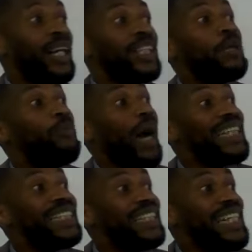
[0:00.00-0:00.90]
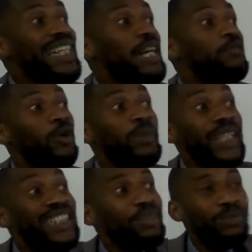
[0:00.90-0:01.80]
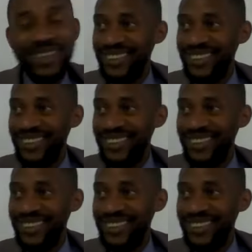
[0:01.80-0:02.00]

she buys linen from Egypt,